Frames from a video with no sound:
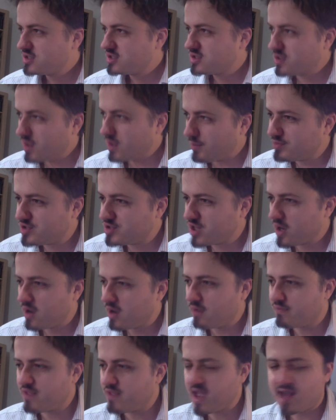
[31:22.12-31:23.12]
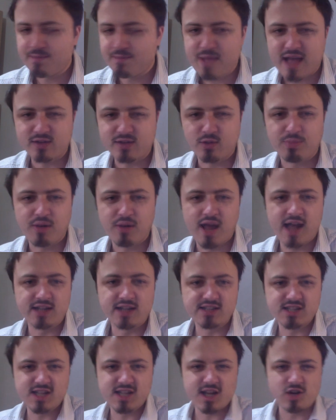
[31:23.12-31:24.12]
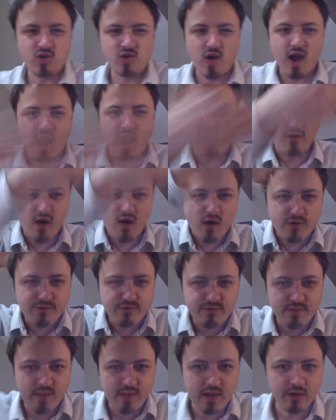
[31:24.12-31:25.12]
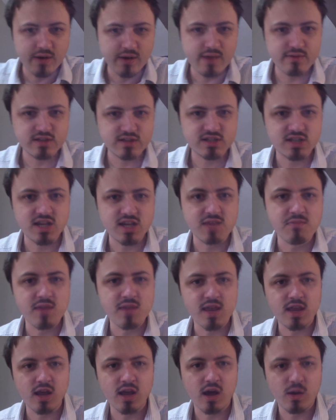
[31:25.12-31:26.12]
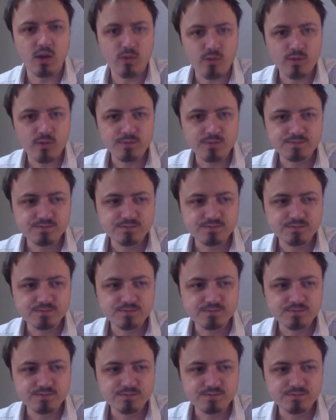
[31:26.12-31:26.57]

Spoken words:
observe their battle plans and then drive off, and they'll never see me go.